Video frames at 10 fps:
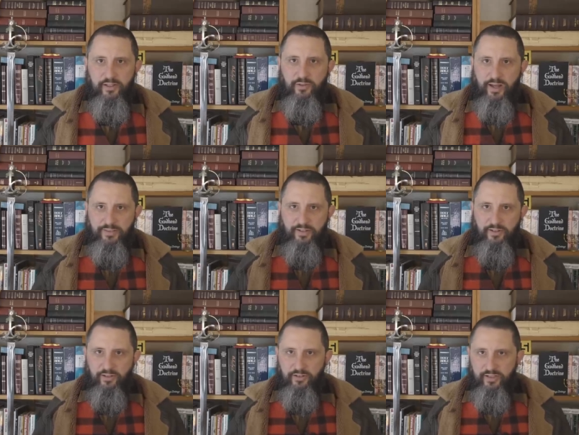You can go out there
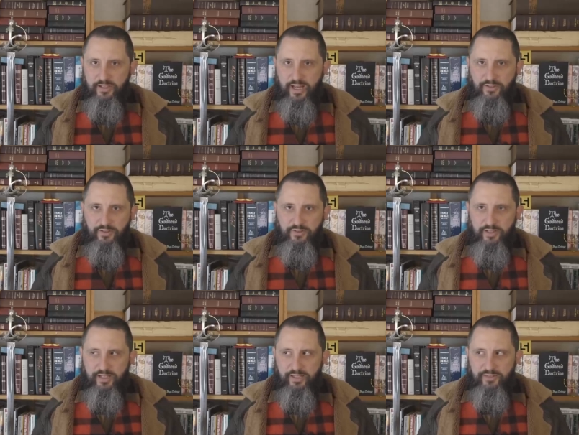and you can look at nature and
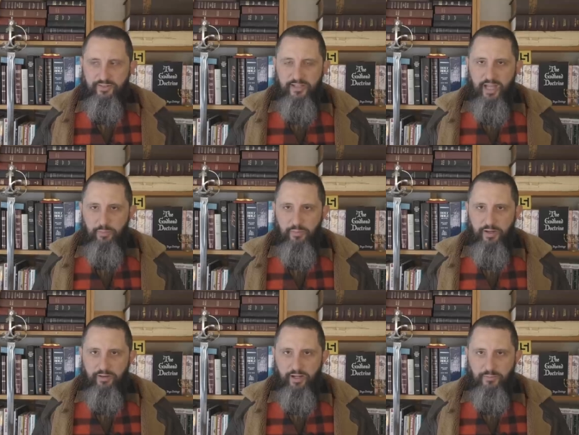say, yeah, this didn't happen
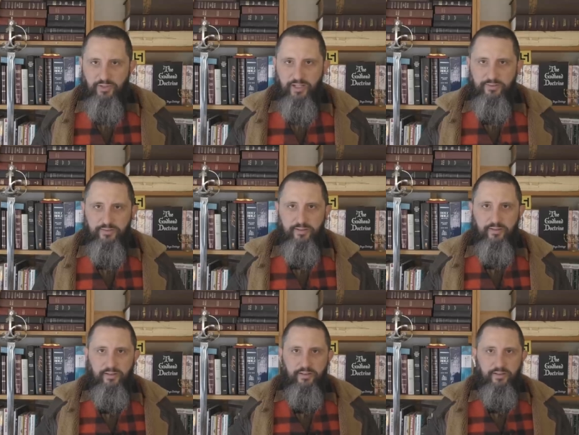by random chance.
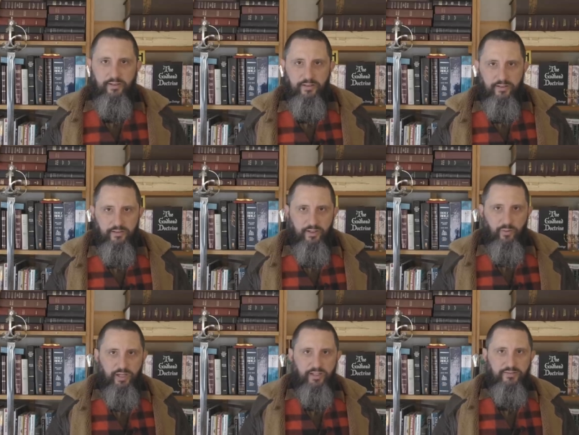No
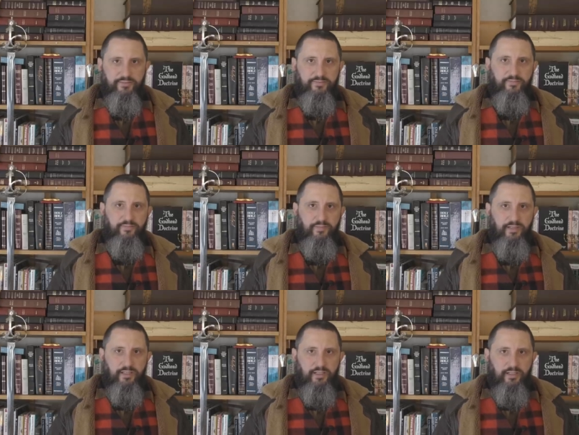way.
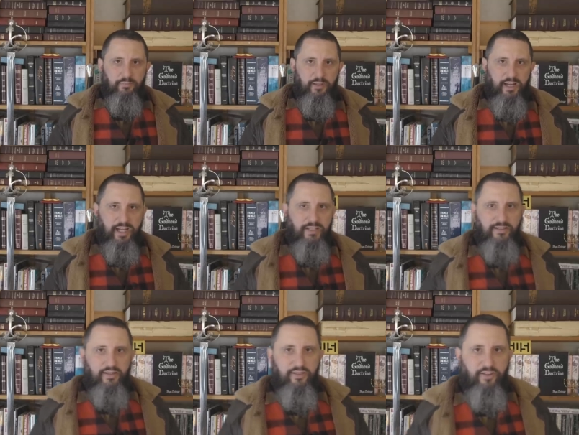But I
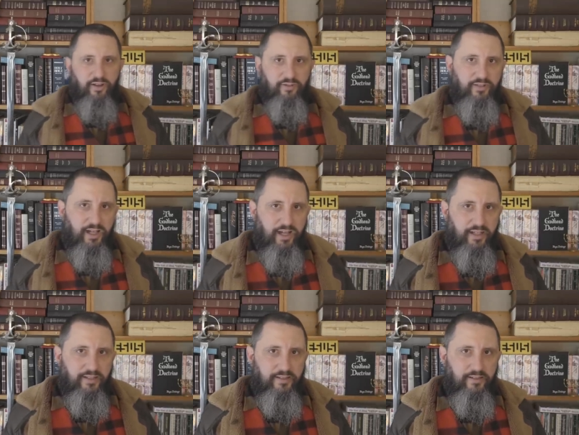hate the thought of
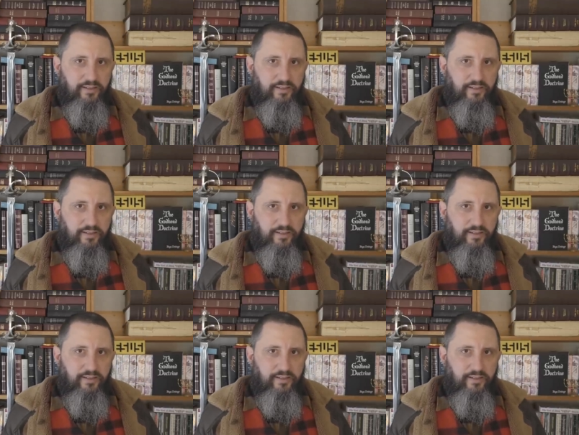God.